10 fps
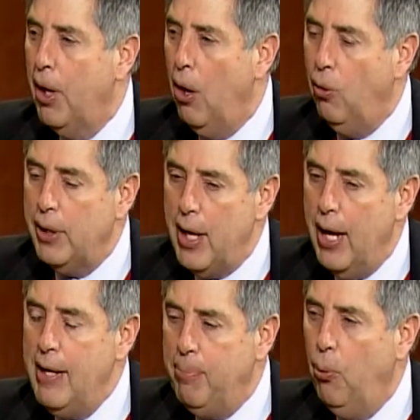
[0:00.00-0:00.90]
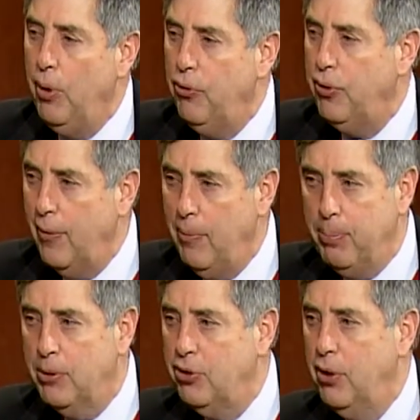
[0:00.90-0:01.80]
only
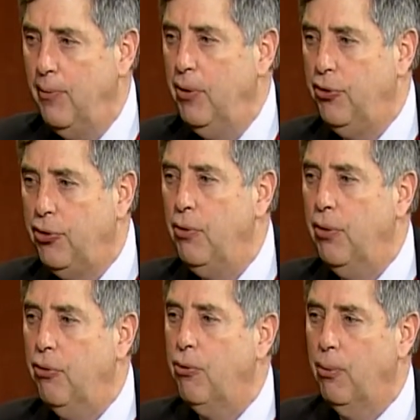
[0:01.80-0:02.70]
8.7% of its students were